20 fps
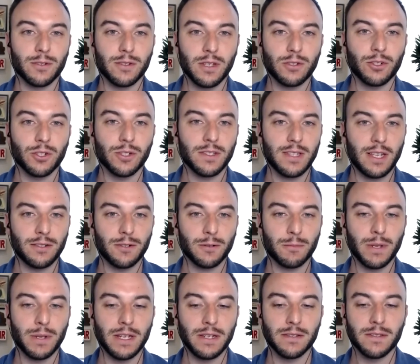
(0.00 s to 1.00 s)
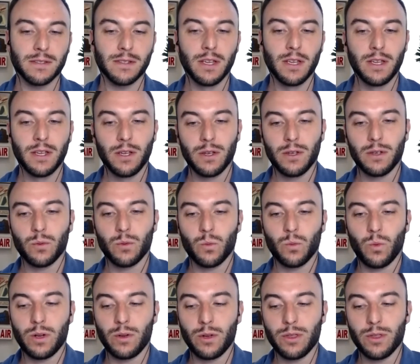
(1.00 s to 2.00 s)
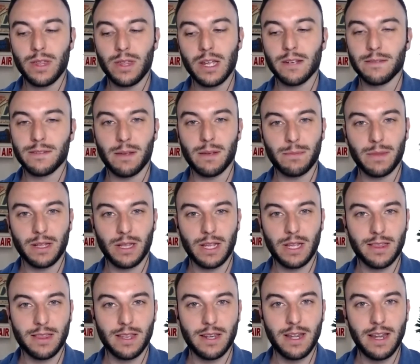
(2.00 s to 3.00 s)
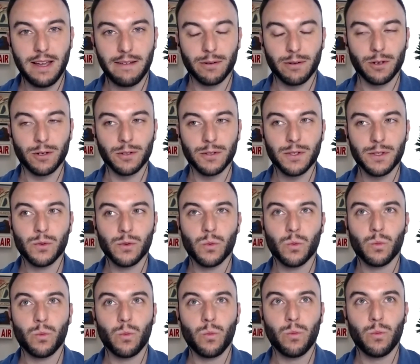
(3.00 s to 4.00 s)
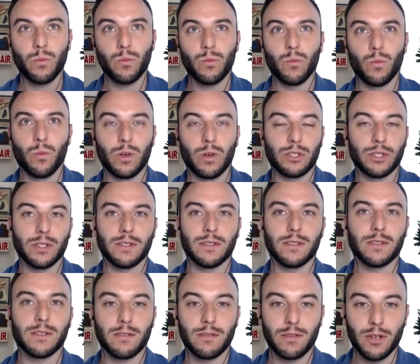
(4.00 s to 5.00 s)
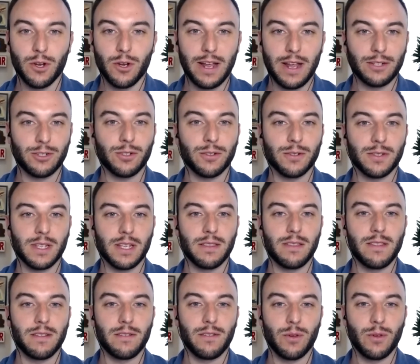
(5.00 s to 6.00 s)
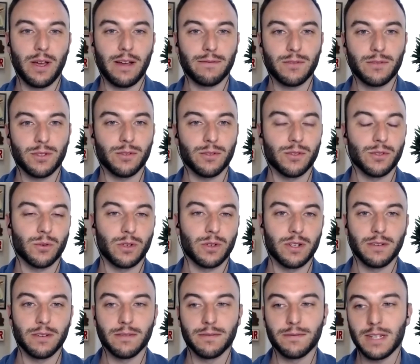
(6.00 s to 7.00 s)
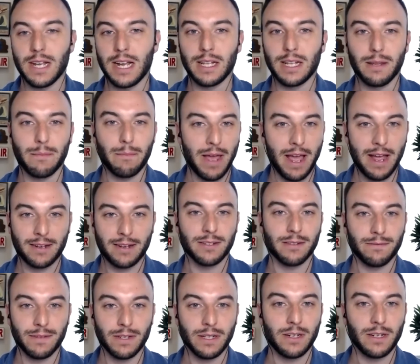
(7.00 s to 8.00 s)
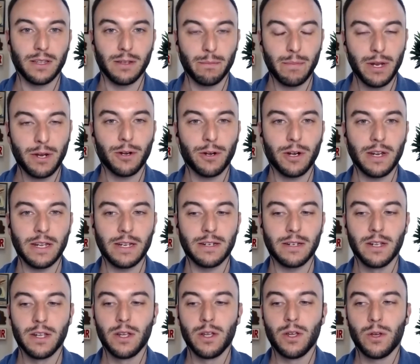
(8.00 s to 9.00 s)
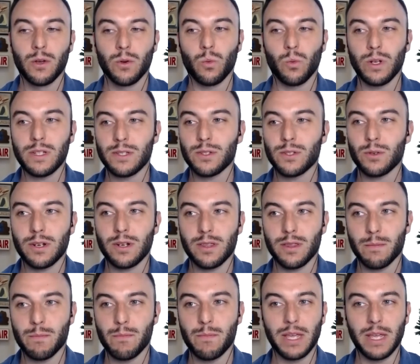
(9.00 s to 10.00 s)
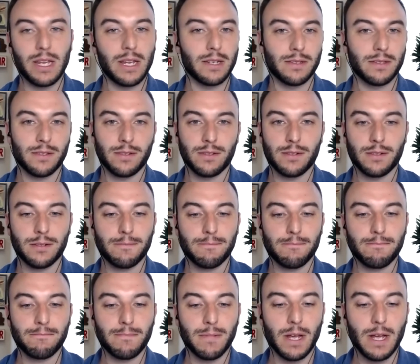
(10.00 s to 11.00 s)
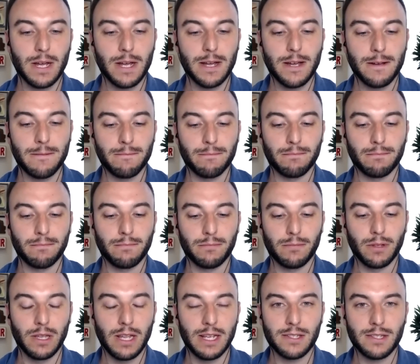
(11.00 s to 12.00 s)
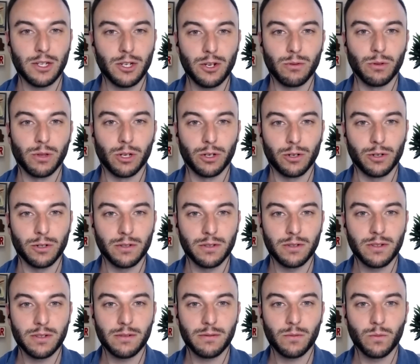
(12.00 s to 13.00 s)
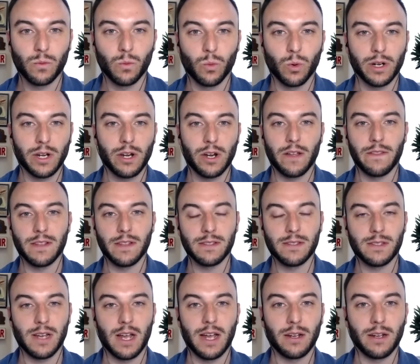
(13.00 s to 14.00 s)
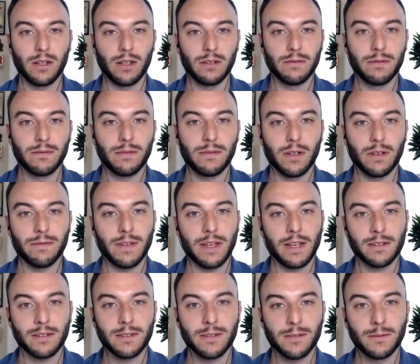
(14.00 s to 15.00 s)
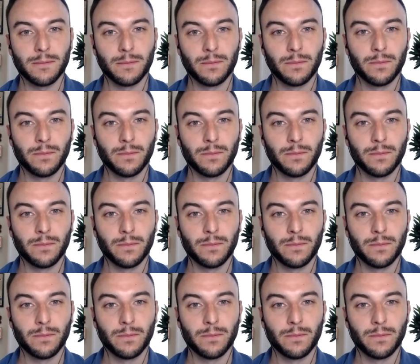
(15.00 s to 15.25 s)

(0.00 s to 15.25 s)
are such a centerpiece. When you mm-hmm. think of something like The Nevers, which is, you know, as you said, that you have to sort of dial it back to fit in the period, what's sort of the biggest um, lesson you learned working on this style of effects?